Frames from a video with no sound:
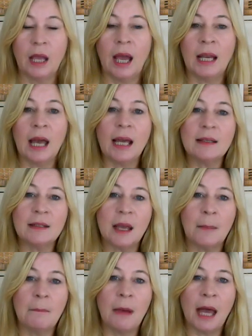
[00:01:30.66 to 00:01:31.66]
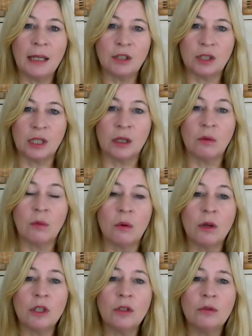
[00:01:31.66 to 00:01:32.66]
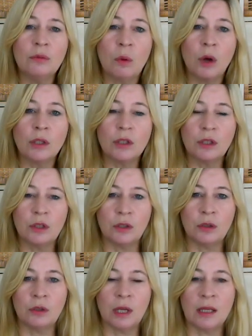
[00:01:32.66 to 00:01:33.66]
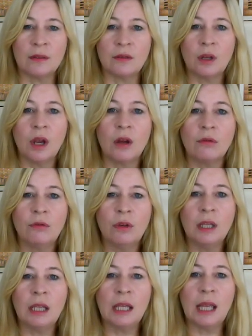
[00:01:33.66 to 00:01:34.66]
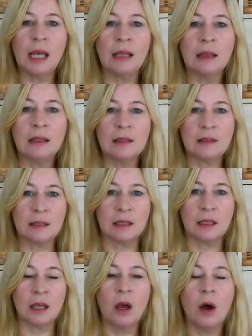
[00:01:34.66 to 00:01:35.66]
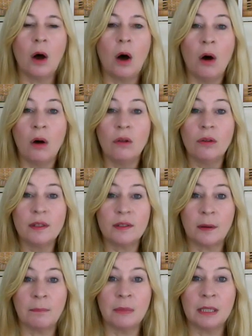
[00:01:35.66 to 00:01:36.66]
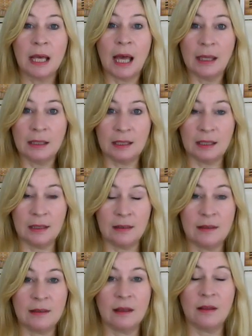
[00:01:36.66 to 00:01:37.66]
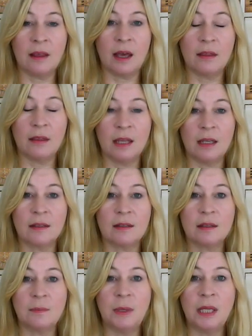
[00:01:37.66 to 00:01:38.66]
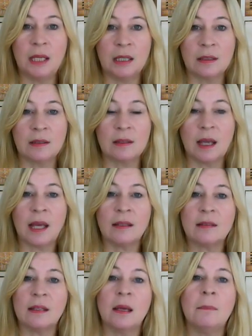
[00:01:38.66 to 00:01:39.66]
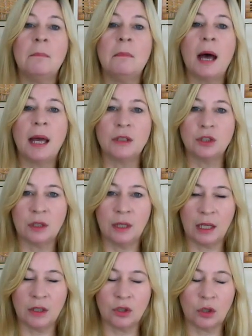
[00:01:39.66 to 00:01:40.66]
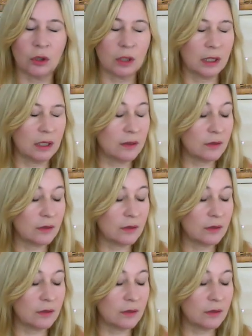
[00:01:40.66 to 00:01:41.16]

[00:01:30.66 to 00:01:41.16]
And as they imagine it, what you want to do is really elicit all the submodalities that they experience as they imagine that chocolate.